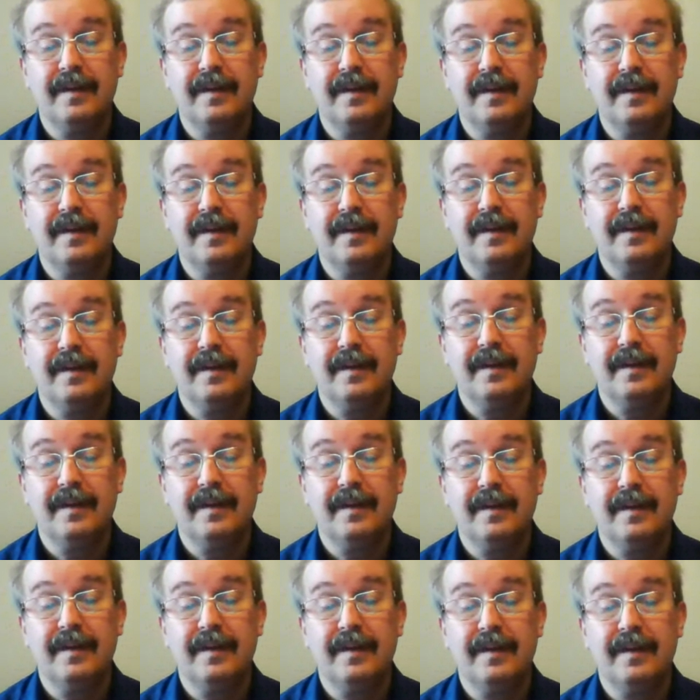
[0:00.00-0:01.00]
So that is
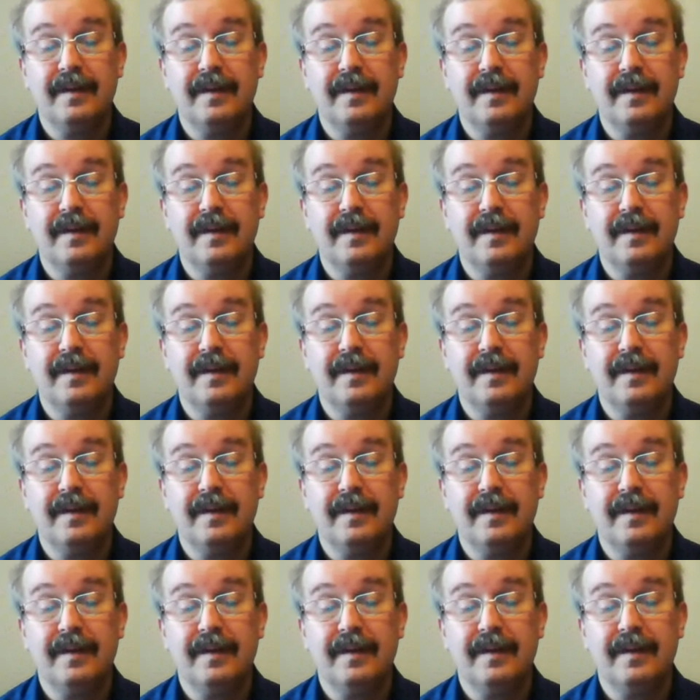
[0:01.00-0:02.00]
going to be a really,
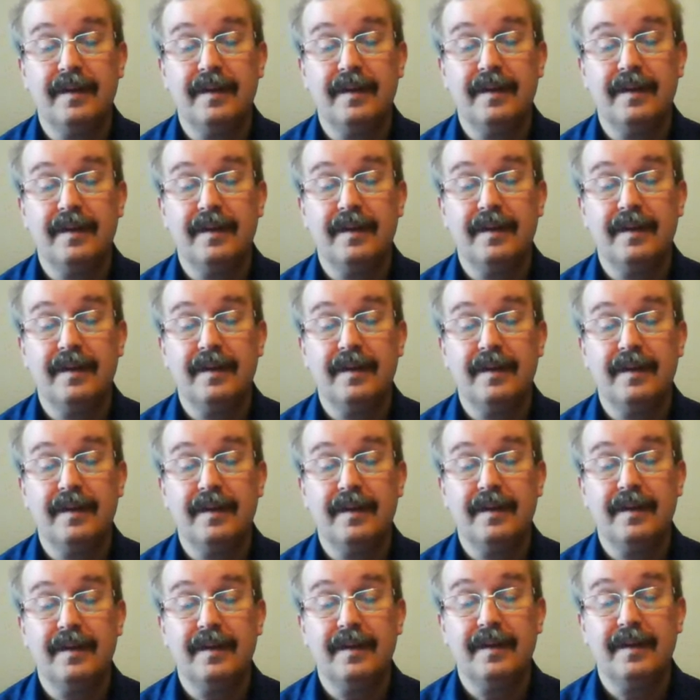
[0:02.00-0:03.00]
really important one for us
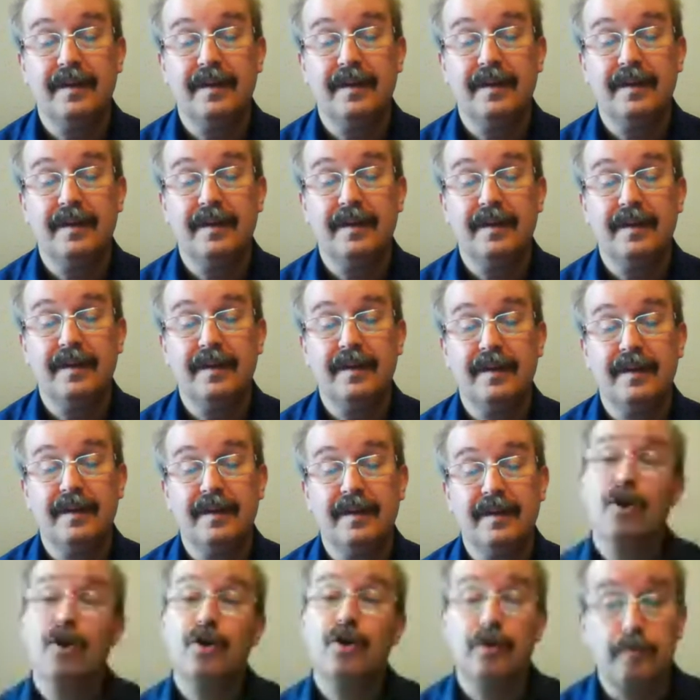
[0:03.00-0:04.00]
all. Not
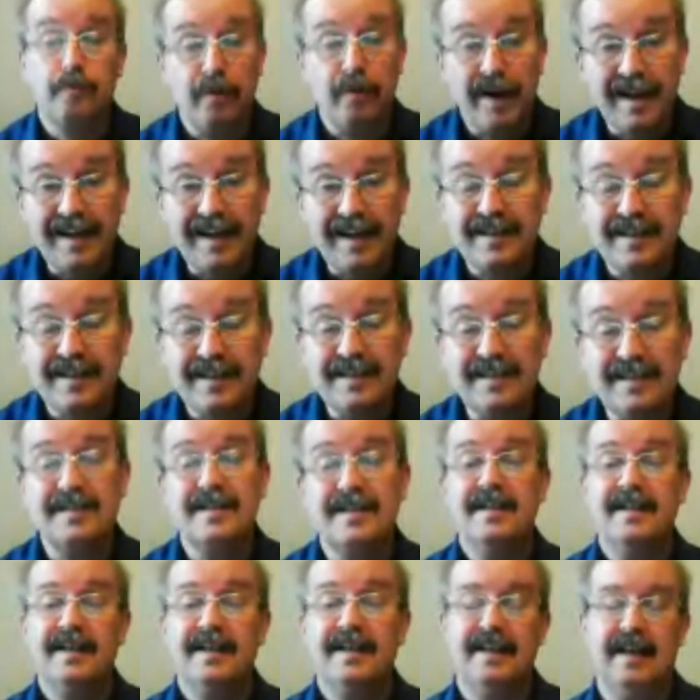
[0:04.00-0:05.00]
only is it good
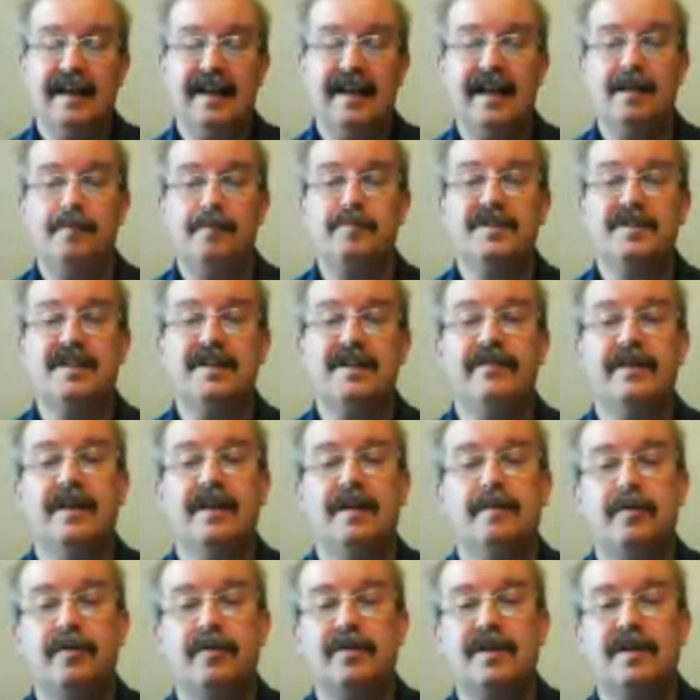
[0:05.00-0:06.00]
practice, it'll
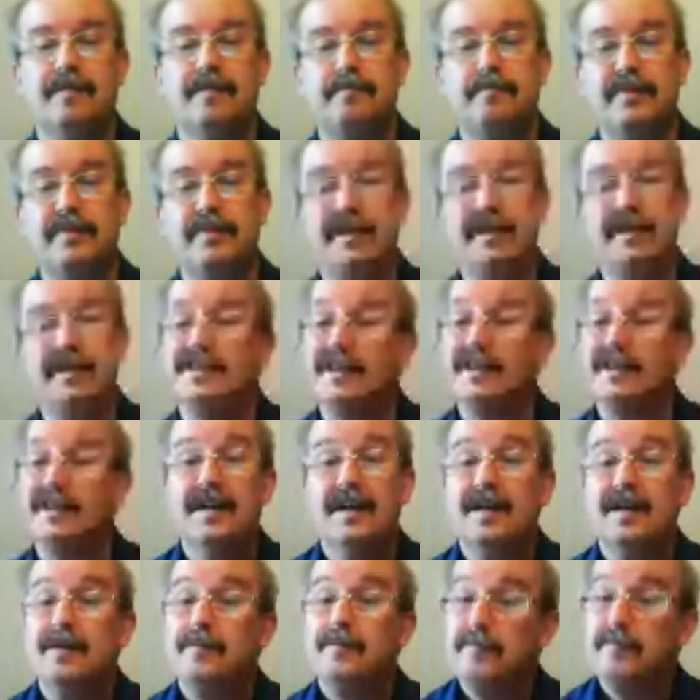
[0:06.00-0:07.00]
help us develop our
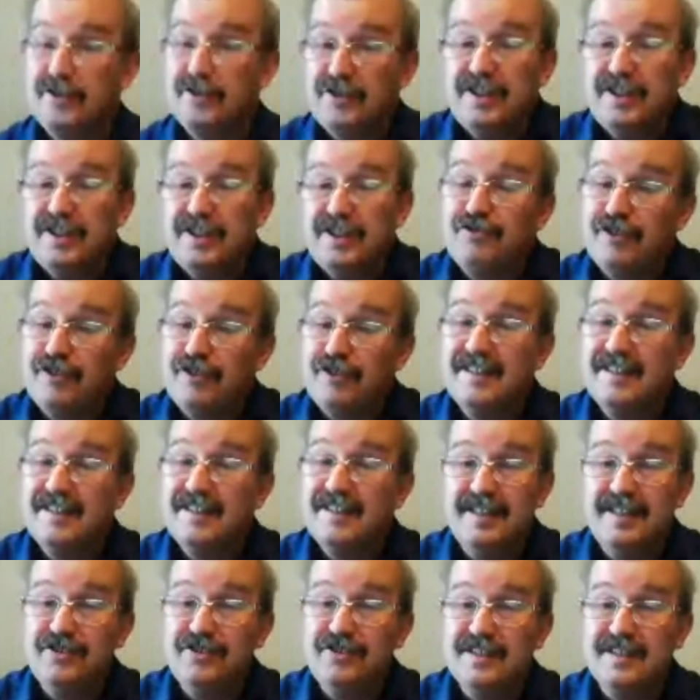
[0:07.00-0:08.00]
companies, but she's
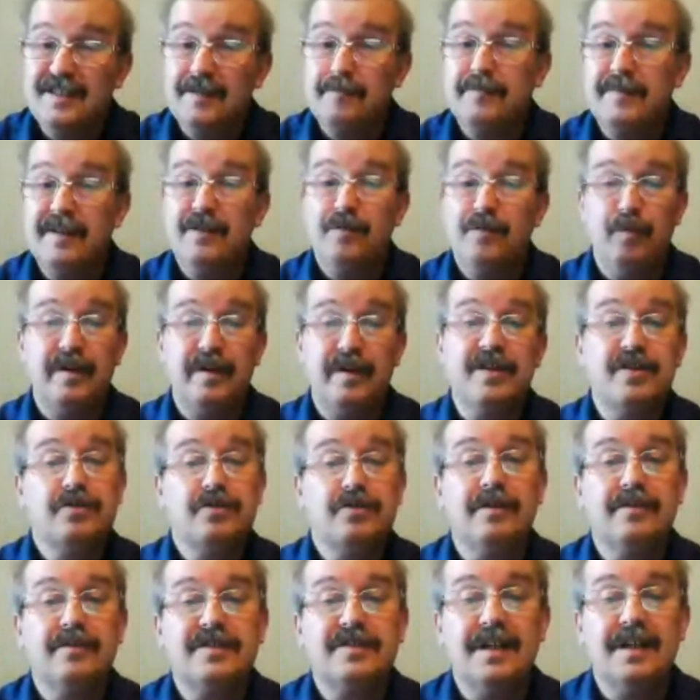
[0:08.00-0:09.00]
trying to teach us something
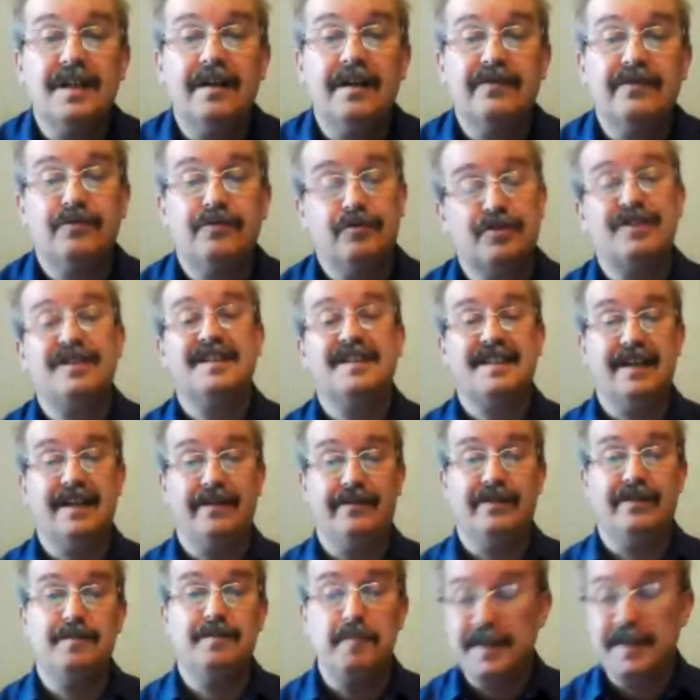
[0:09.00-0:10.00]
that we can do ourselves,
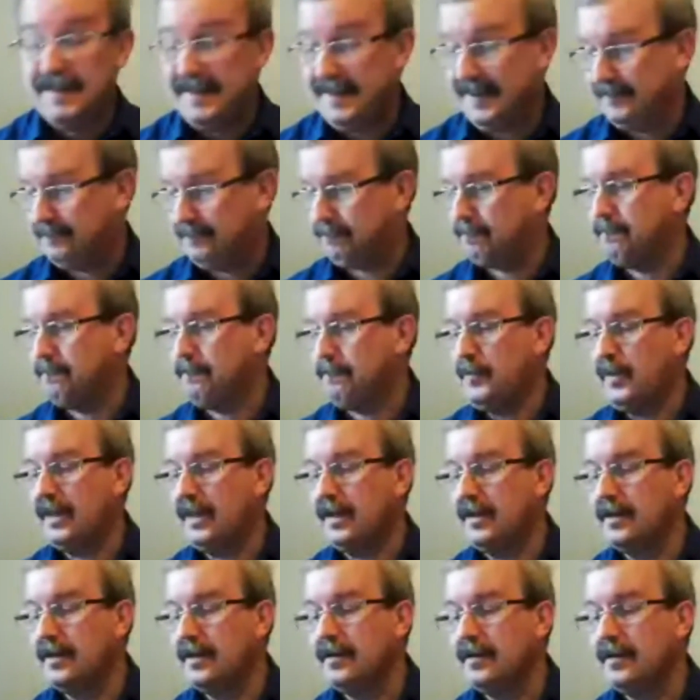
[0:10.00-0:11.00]
which will save us money.
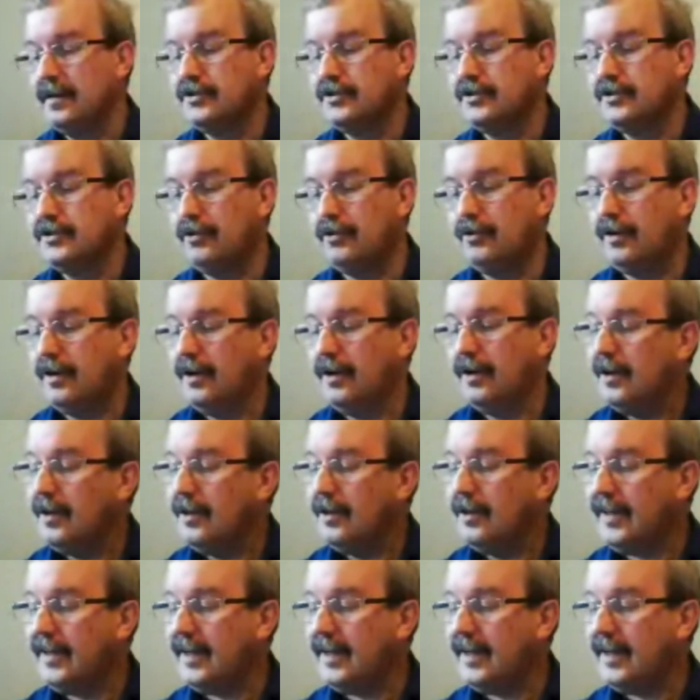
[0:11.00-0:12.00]

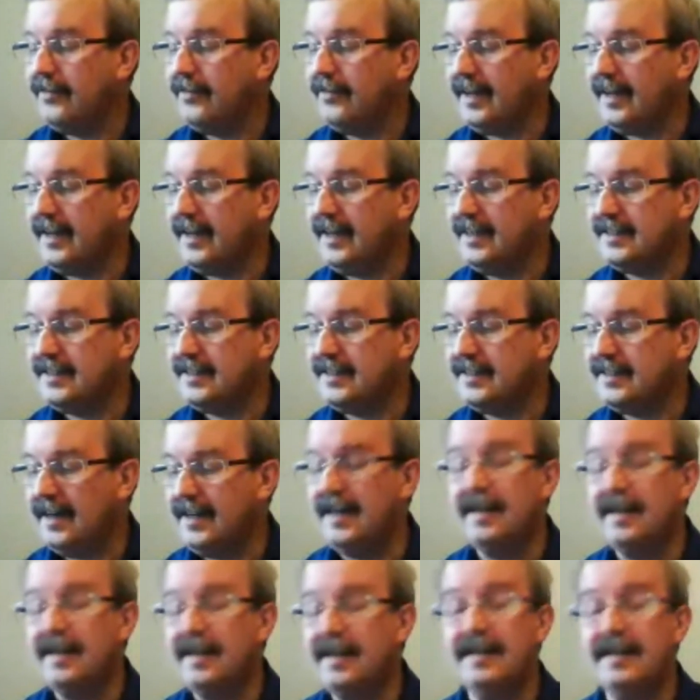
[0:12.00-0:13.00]
So that is
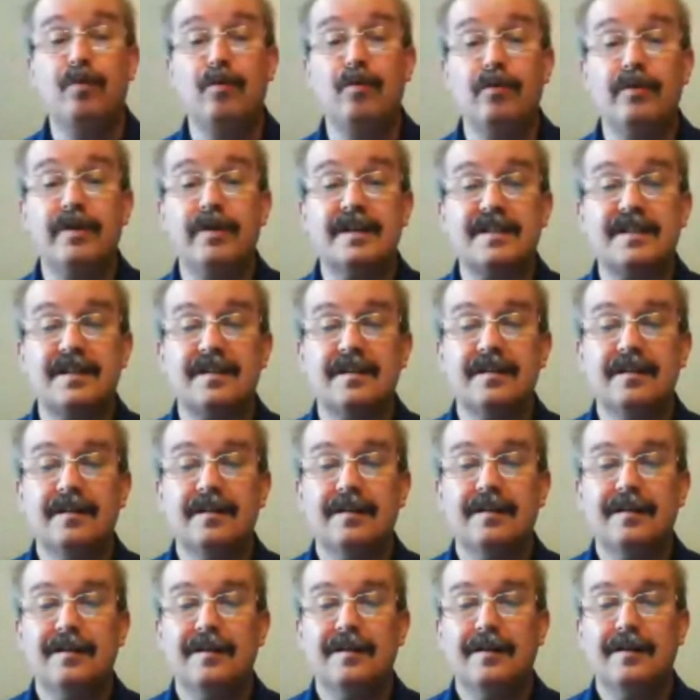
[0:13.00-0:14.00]
an added
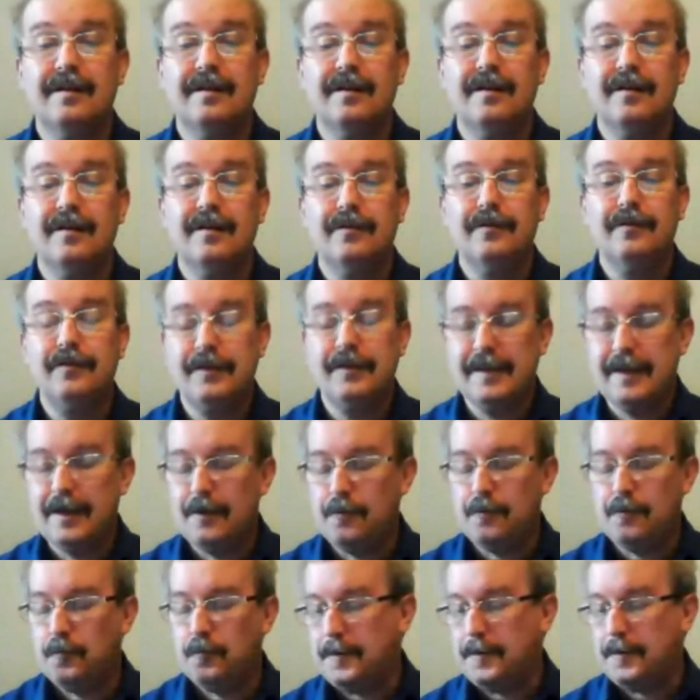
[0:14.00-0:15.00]
bonus for that
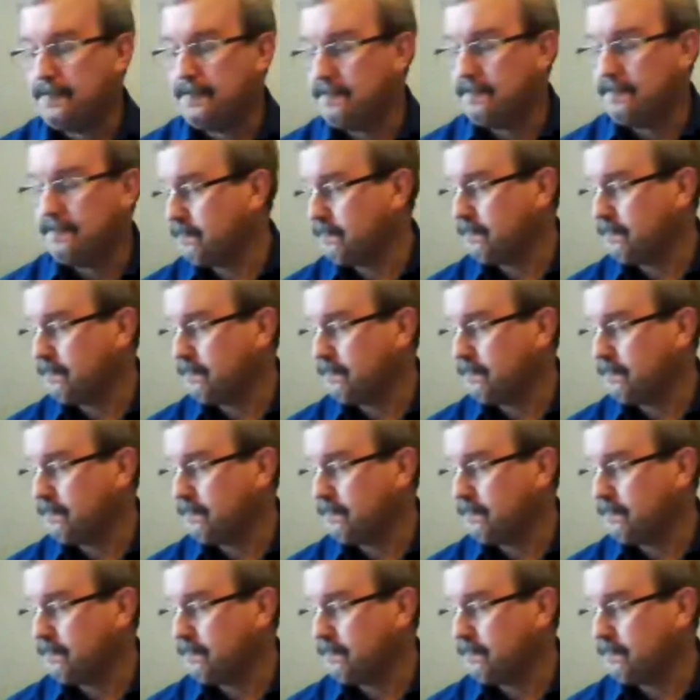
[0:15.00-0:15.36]
one.